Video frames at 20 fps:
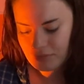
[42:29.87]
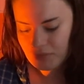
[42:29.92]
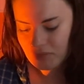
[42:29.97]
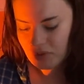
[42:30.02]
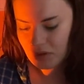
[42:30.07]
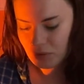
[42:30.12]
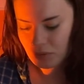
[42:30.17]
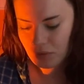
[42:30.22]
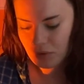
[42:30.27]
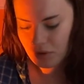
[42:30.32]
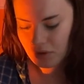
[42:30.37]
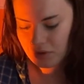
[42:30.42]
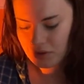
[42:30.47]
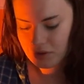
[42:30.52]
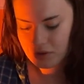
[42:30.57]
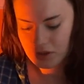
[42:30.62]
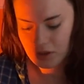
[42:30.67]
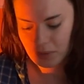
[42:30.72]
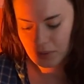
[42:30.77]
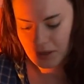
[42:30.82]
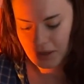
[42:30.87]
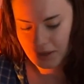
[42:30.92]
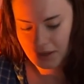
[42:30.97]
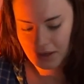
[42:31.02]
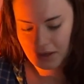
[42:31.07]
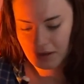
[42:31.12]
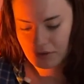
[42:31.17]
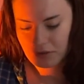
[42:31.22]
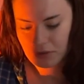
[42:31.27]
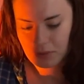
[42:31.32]
the world is too big
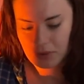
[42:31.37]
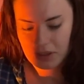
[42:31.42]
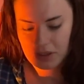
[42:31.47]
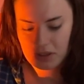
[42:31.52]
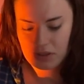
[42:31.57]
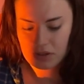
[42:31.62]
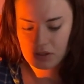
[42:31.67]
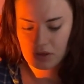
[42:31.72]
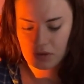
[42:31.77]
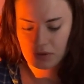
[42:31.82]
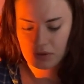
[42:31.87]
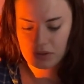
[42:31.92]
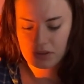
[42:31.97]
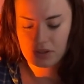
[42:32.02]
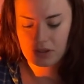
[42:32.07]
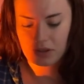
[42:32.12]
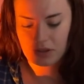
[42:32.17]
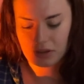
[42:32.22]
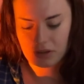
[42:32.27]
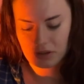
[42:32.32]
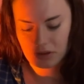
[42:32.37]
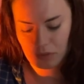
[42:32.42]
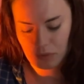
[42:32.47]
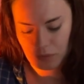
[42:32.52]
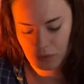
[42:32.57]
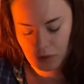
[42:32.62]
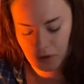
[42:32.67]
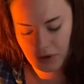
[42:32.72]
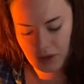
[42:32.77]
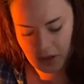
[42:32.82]
and everybody's so concerned
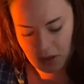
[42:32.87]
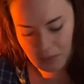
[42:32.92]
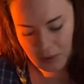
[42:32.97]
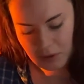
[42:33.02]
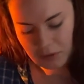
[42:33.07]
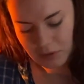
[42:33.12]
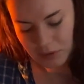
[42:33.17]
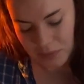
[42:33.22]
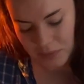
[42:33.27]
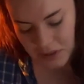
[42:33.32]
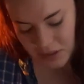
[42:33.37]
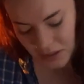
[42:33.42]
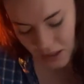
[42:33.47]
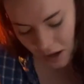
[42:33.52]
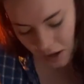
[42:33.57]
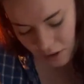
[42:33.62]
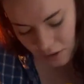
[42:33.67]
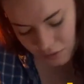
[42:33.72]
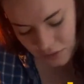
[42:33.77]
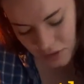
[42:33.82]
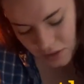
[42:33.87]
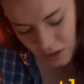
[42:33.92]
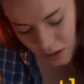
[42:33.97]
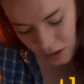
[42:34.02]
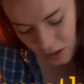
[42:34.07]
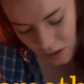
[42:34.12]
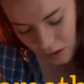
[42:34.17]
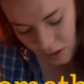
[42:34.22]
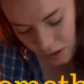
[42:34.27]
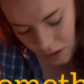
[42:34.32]
worrying about themselves
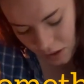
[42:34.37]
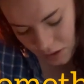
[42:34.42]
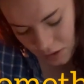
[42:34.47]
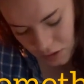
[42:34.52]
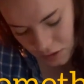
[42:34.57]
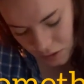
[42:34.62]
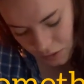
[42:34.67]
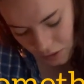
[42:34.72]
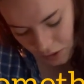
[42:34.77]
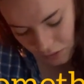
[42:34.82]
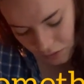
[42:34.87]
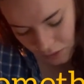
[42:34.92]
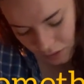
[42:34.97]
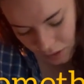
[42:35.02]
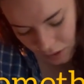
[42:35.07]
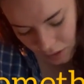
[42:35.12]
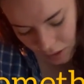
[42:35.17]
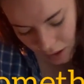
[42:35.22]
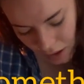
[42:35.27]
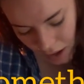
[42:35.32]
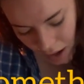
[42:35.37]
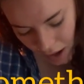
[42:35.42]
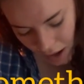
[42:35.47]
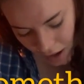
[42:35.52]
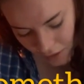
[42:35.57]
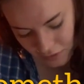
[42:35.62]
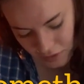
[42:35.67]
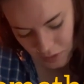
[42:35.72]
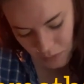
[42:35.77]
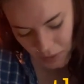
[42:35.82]
to even
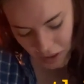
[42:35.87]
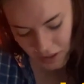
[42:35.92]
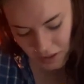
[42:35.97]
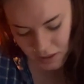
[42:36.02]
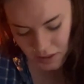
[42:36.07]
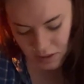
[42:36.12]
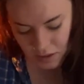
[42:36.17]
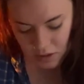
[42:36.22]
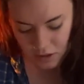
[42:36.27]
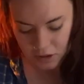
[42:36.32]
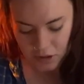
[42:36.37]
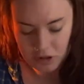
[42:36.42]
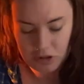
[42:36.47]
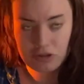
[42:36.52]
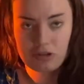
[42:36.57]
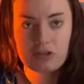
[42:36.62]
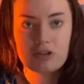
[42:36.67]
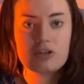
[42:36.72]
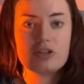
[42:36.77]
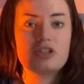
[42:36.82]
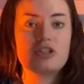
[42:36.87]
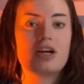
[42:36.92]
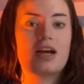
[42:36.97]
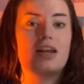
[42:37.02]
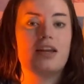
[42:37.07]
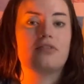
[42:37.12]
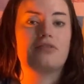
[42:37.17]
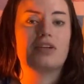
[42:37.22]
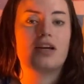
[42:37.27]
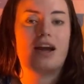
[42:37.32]
have space to judge. And
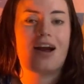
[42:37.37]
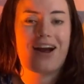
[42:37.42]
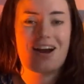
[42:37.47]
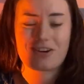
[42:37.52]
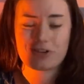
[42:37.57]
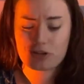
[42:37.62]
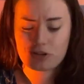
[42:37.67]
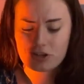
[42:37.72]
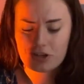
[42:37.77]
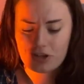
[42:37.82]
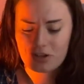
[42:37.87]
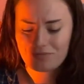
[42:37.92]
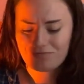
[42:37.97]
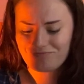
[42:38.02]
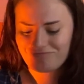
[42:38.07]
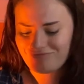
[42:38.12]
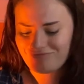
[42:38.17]
if they are judging,